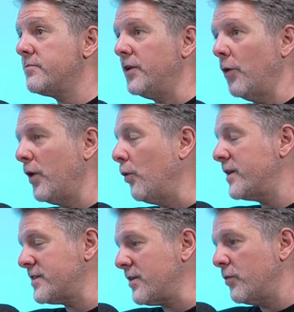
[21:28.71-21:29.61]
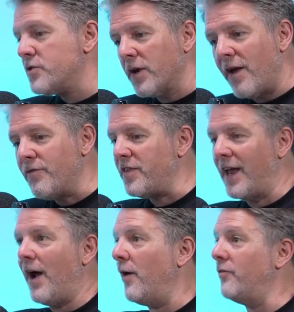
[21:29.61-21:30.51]
As I said, we took
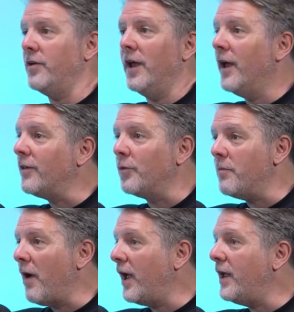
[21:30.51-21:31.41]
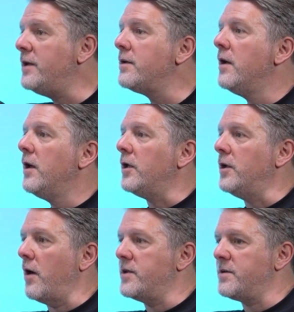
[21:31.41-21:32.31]
everything out every year that we made.
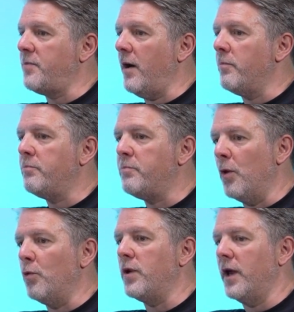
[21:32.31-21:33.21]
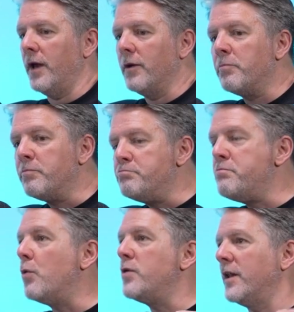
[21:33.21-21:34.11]
It's about building
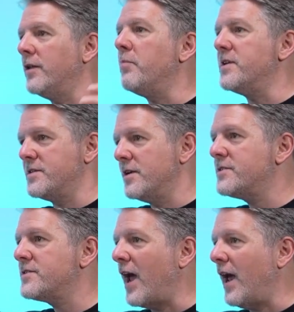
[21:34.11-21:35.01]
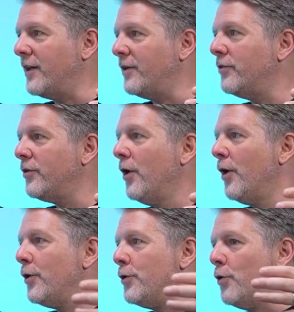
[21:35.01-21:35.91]
the business and
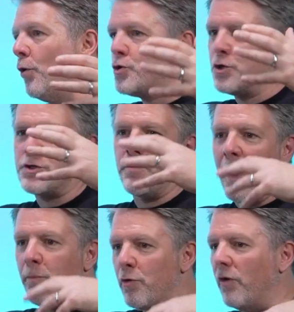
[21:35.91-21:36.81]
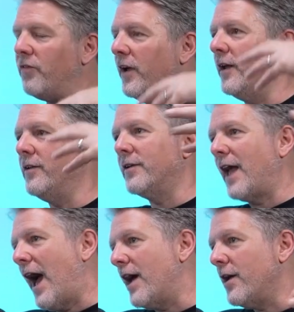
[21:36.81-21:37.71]
not just about profit and
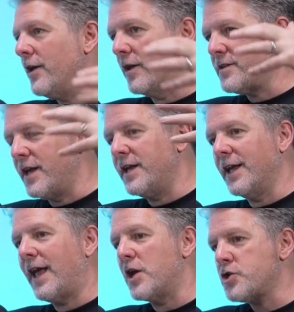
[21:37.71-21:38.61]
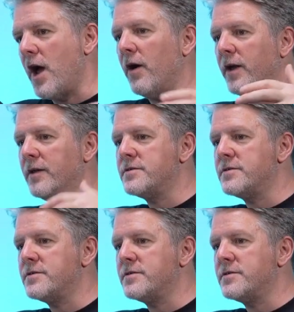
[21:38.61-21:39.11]
taking the cash out.